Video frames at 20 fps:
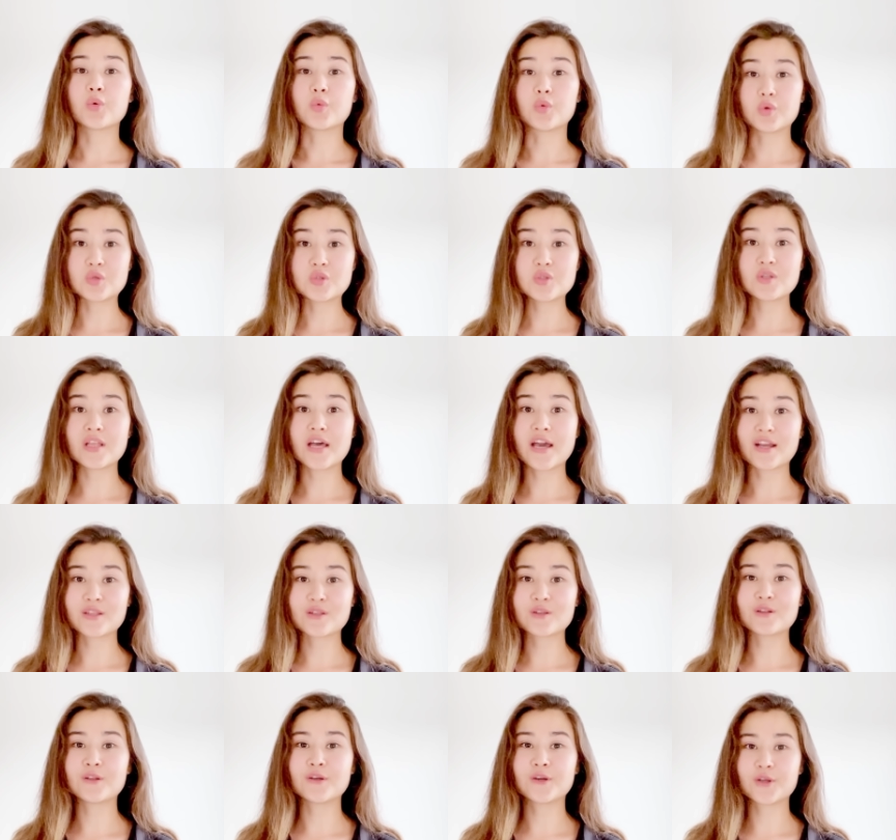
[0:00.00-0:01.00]
Would you
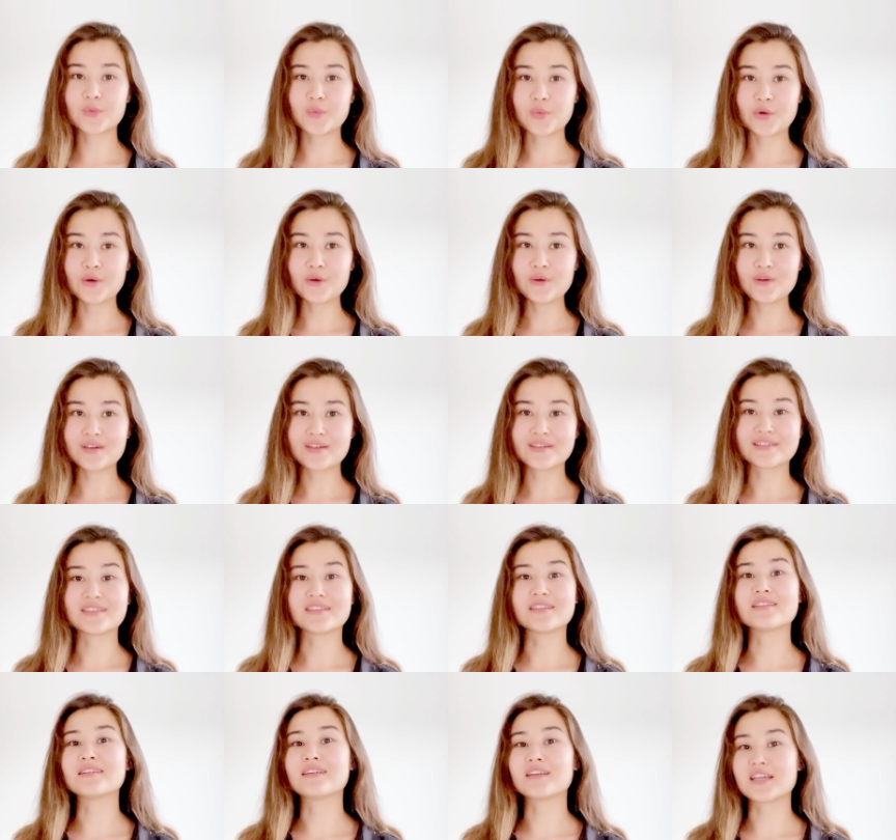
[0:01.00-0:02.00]
like to learn more?
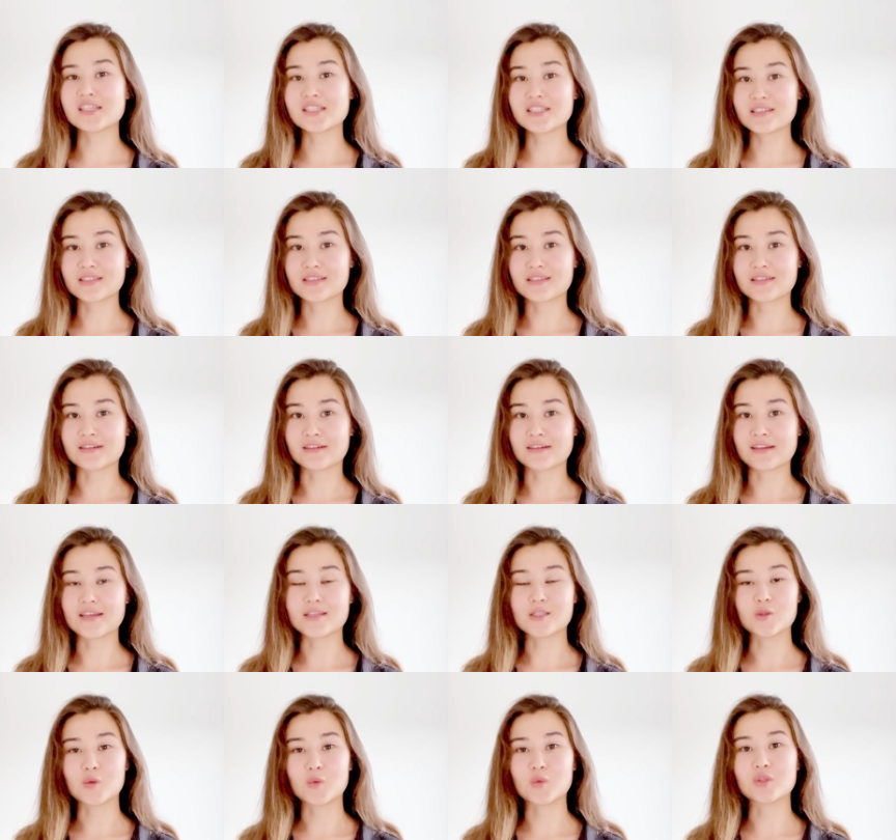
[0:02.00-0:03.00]
Then register,
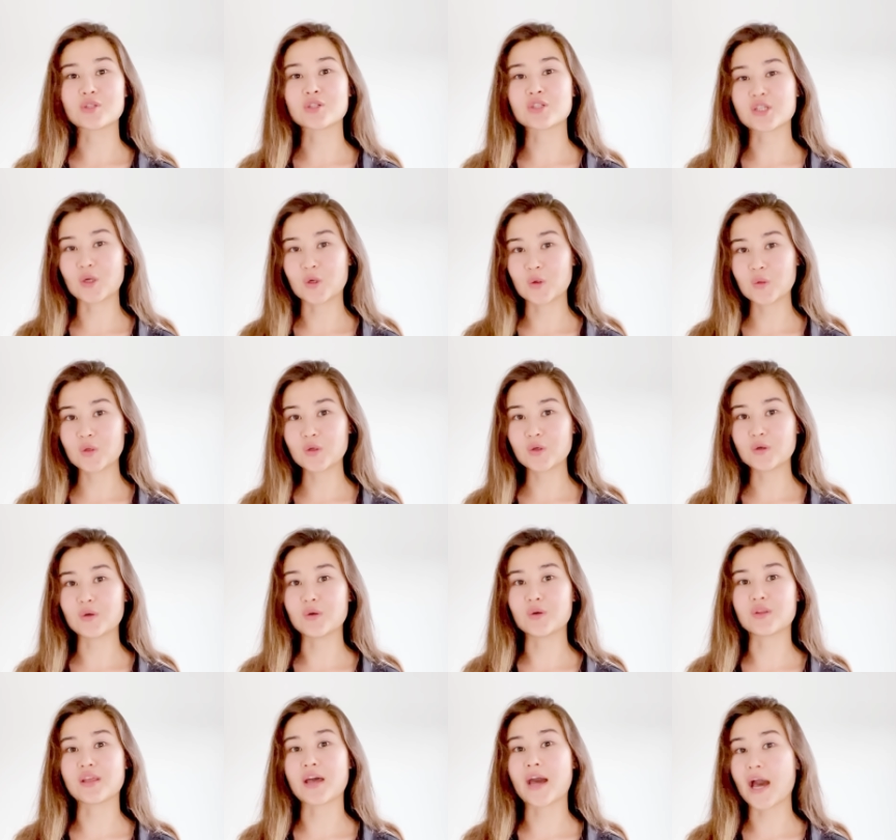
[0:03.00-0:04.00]
as we will show you
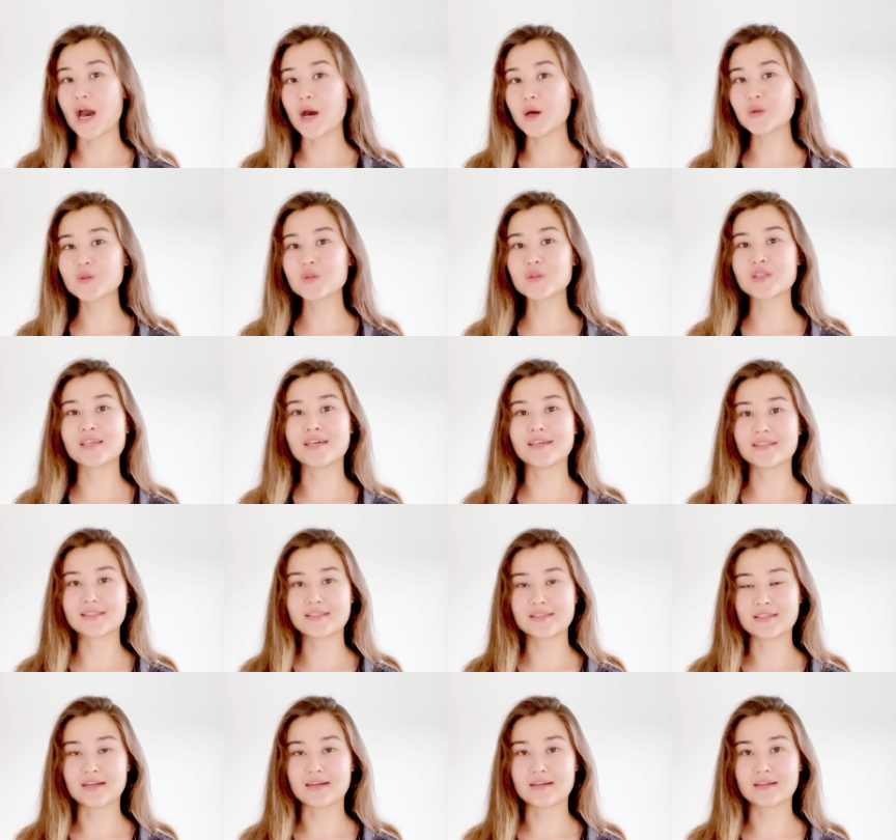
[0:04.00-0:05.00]
on how to get
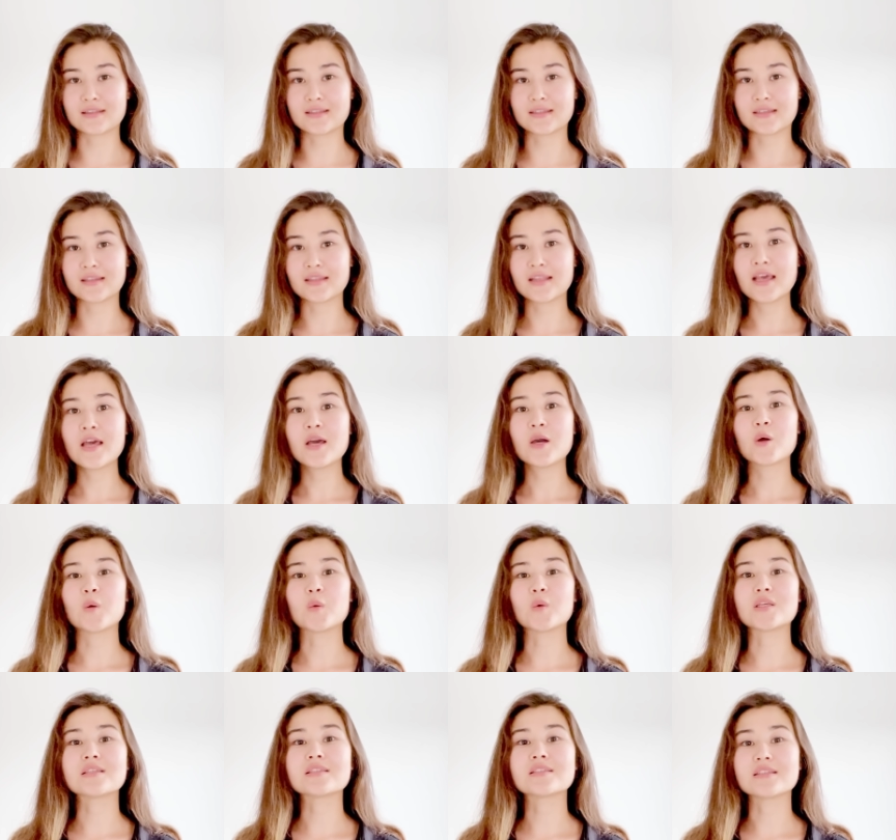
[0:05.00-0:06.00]
started
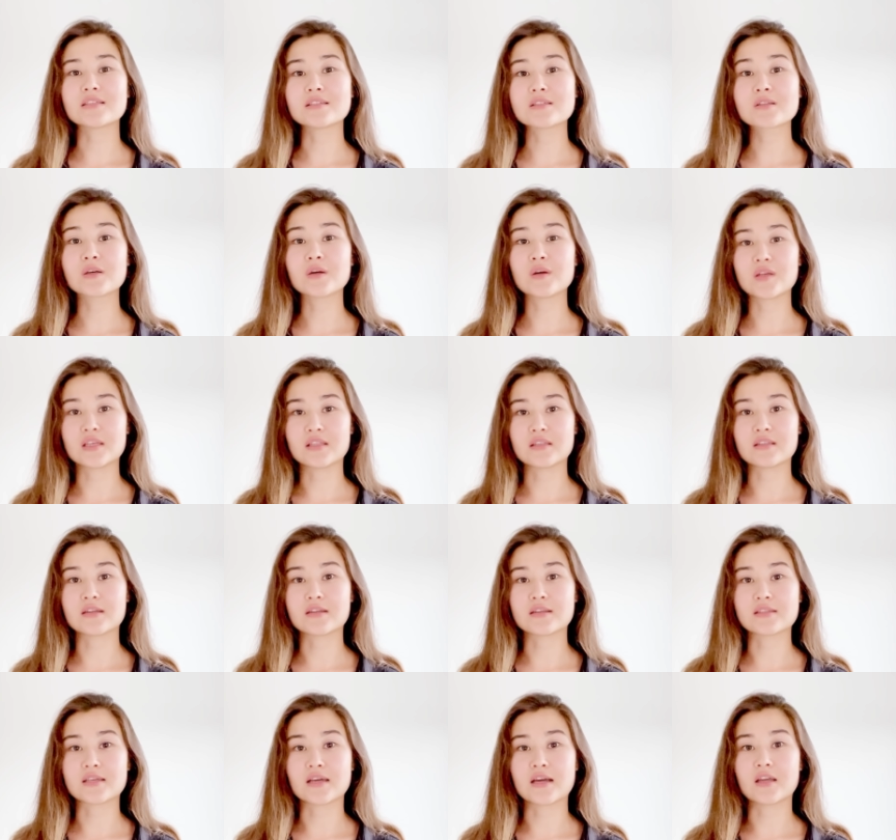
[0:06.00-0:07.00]
with Cisco
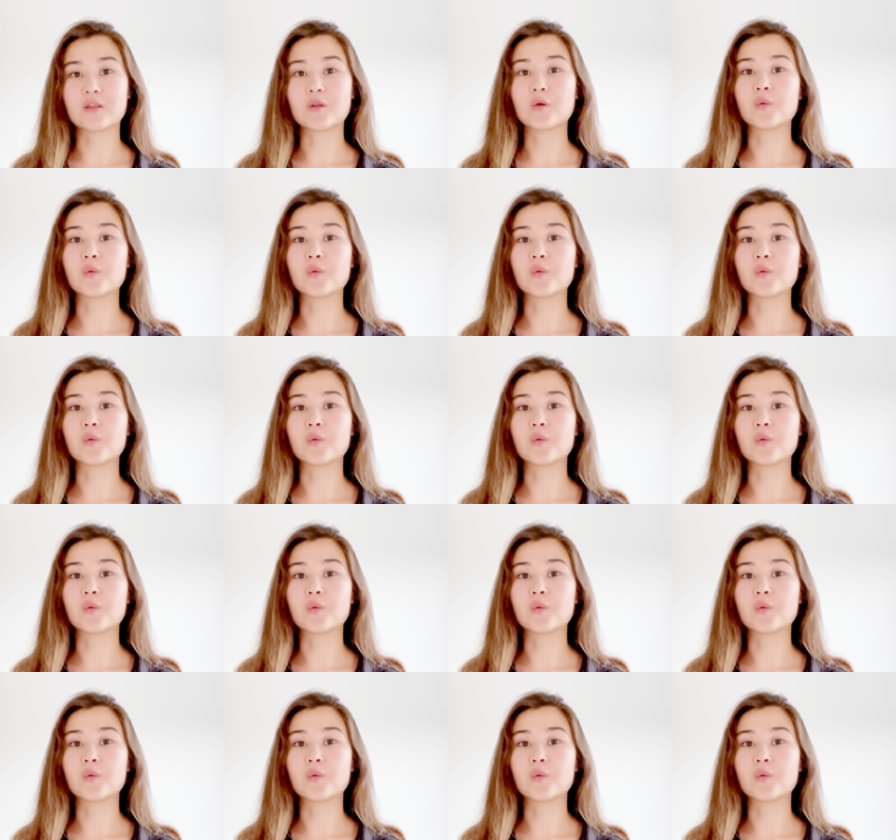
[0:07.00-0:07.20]
Intersight